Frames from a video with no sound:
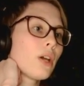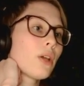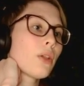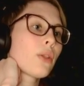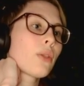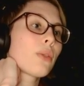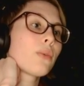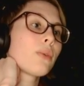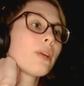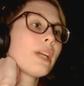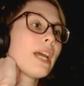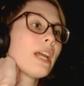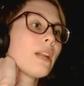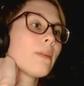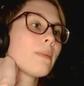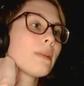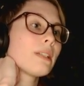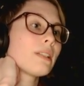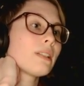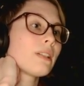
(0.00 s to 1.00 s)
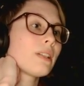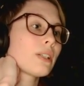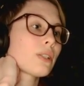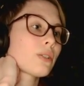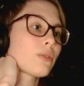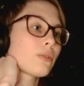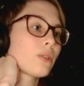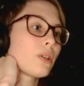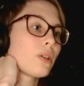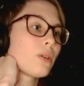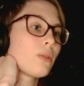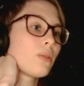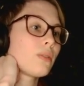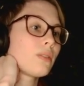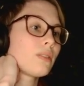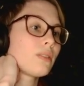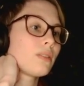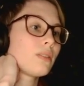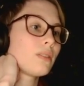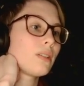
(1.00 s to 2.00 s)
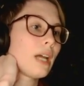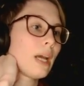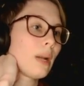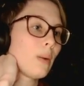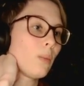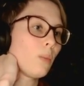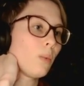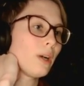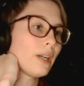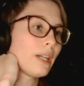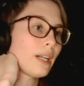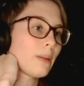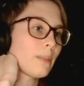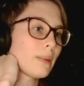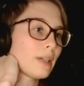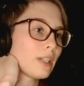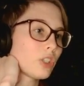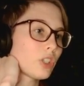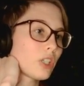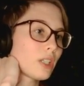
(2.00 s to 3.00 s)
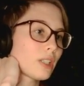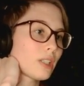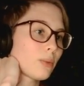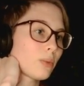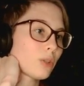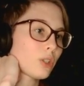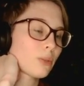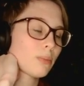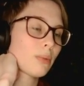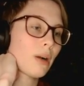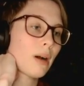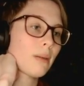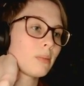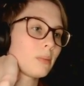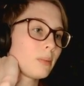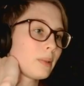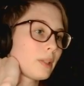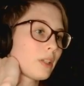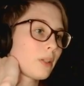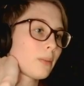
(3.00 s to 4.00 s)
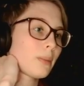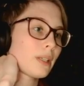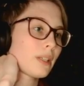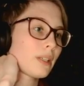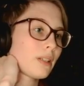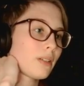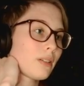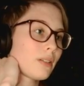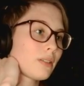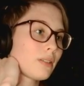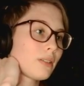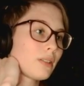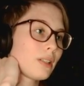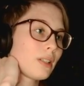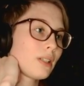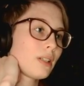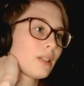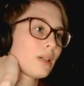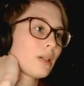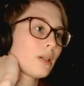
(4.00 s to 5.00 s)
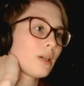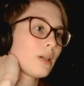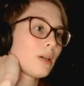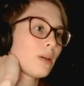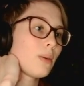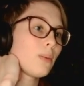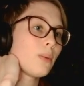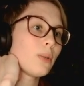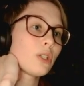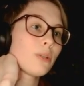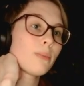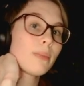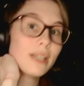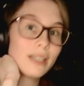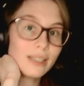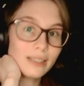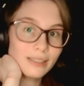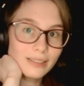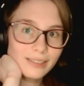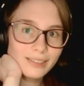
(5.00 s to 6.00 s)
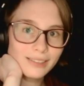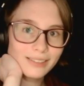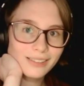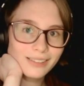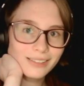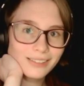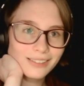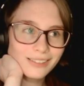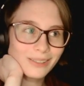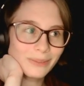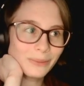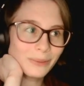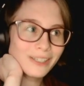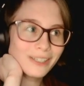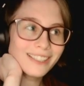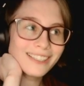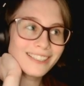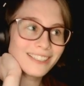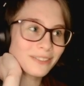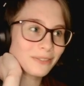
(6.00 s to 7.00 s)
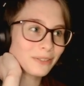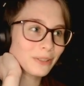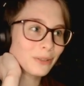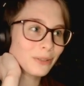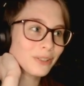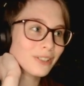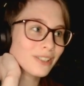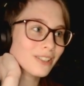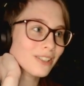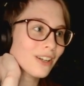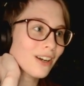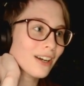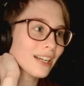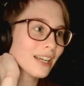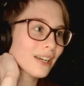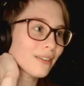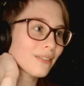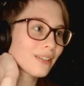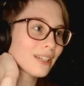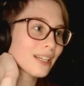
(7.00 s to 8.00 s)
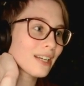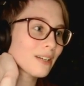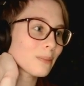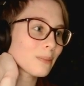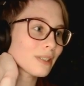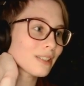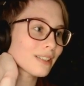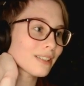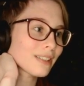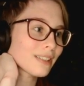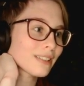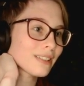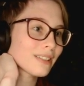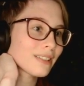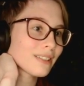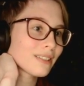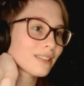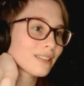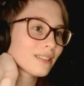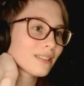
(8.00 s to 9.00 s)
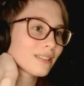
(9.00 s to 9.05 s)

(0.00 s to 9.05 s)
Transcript: 3 enemies in this row, and 1 enemy adjacent, which is probably going to be here. Which means that one of these rows does not have any enemies in it.